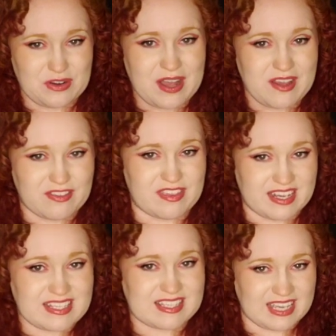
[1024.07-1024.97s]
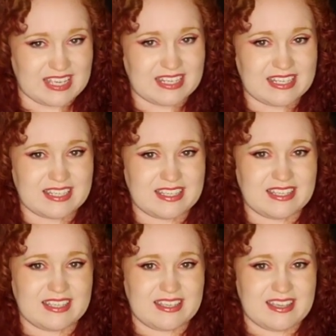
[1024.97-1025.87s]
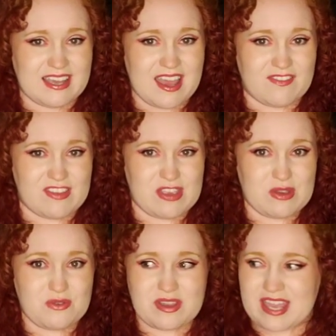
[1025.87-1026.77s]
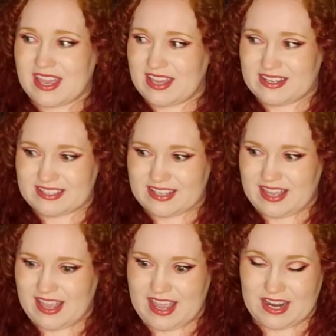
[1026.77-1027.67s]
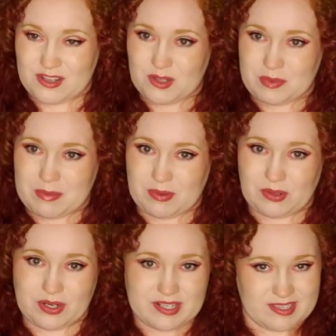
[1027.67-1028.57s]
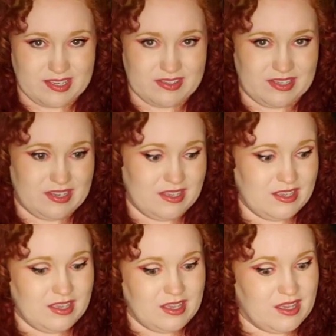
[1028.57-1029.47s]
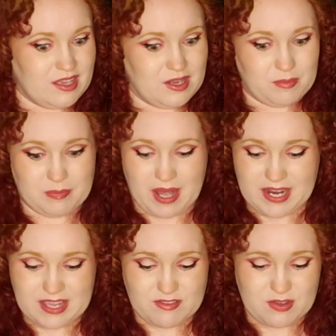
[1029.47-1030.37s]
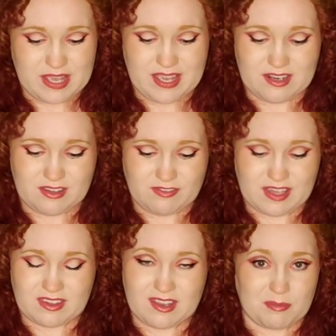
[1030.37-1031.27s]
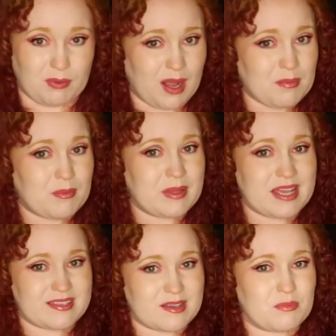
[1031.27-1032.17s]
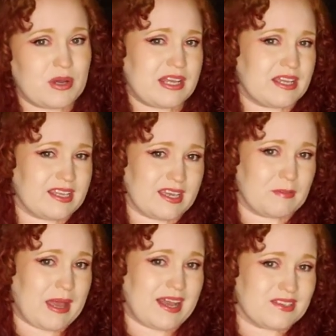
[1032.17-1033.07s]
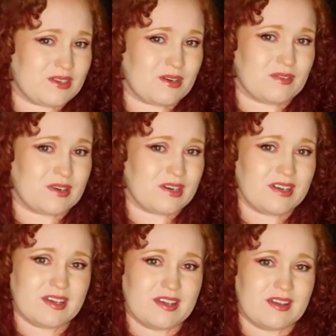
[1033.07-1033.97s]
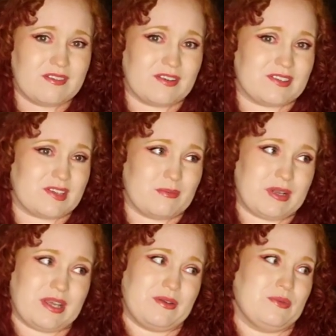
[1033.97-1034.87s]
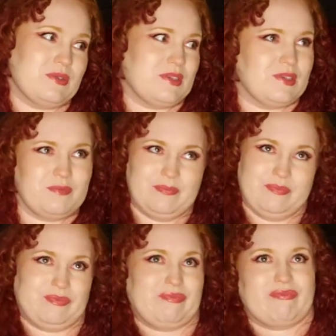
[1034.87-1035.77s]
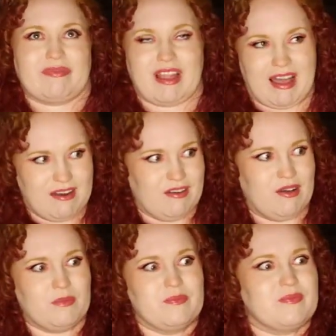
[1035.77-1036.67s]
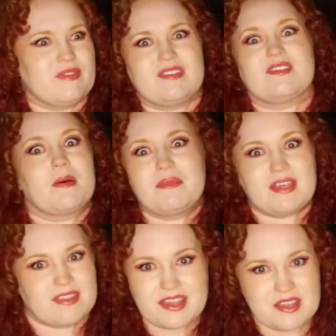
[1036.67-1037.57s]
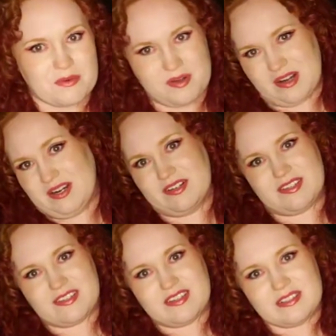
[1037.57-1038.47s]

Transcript: don't have thick skin, if you can't handle people criticizing your body, if you can't handle the fact that you're probably at some point gonna get passed over for somebody who's, I don't know, something that you aren't,